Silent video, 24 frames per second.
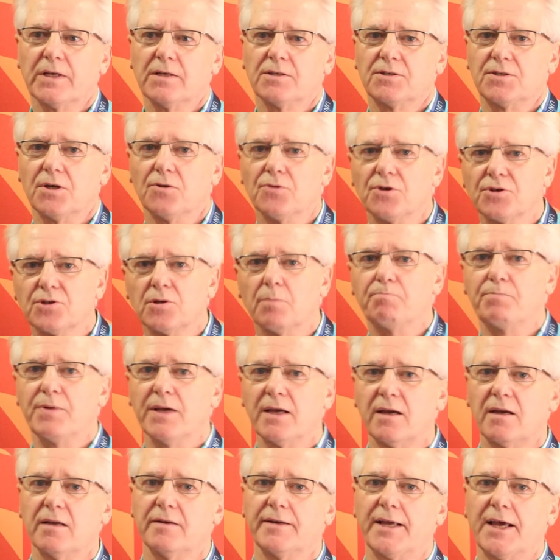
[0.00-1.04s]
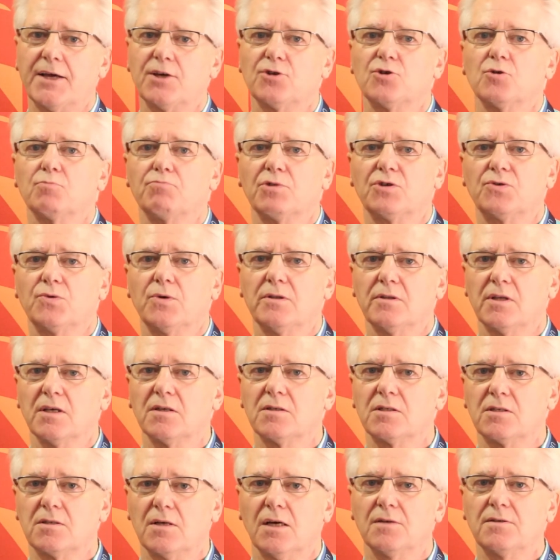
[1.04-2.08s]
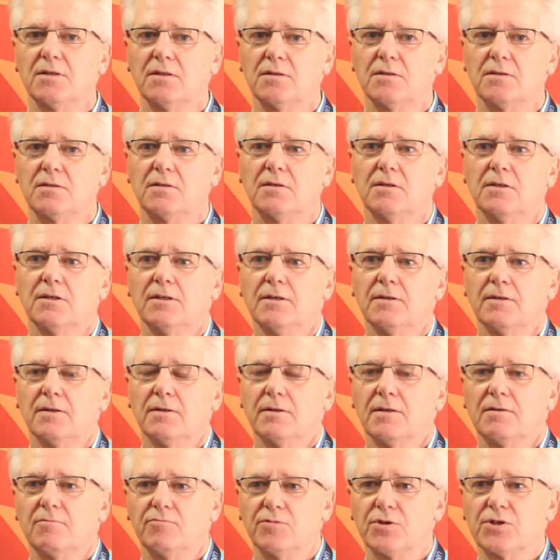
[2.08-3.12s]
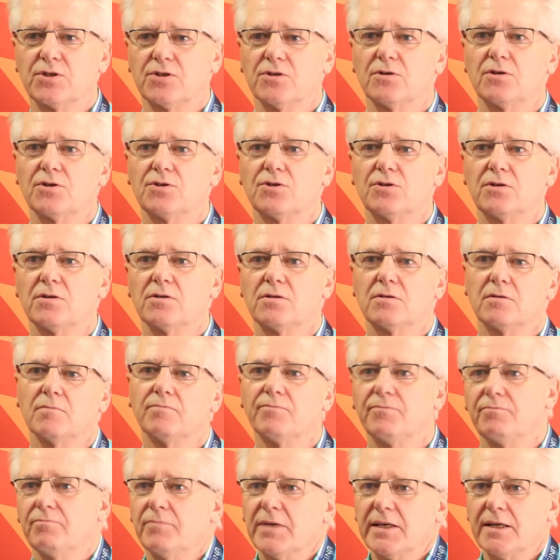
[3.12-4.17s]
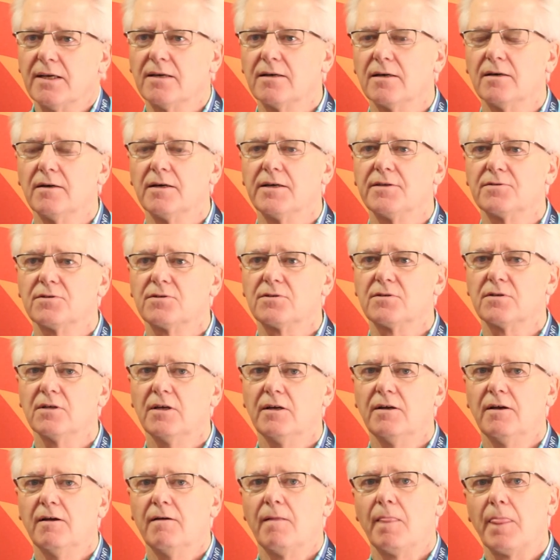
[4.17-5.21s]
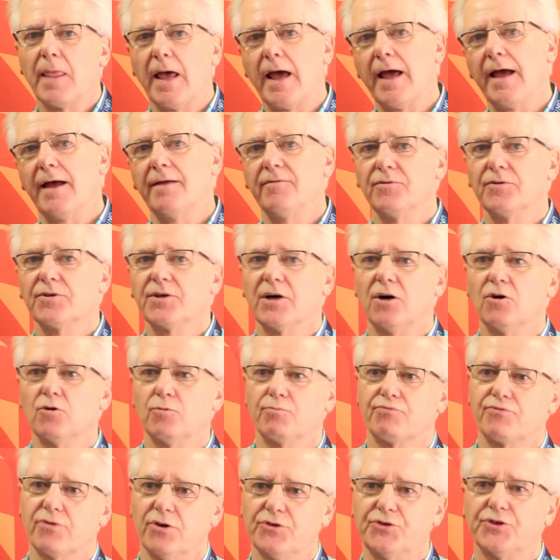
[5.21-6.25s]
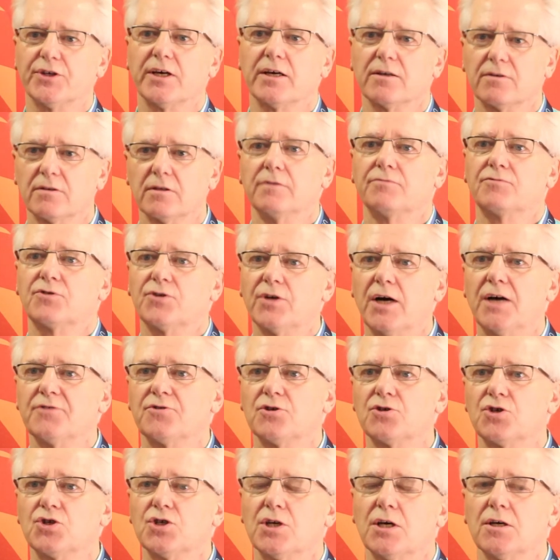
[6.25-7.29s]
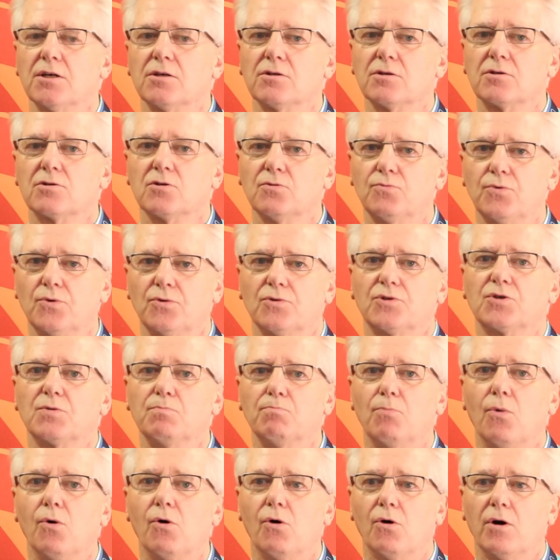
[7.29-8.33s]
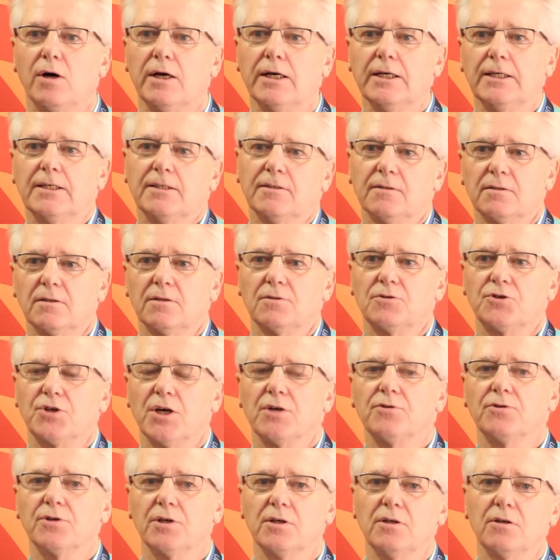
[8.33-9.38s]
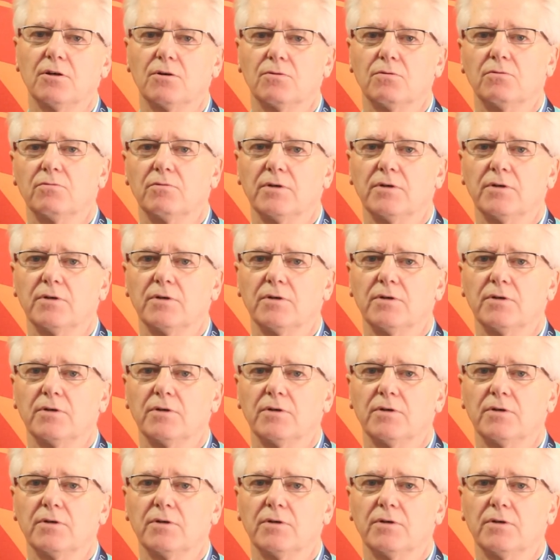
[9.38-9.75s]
So there's a big connection between these studies, researches of many kinds, and the whole project of trying to change towards more gender equal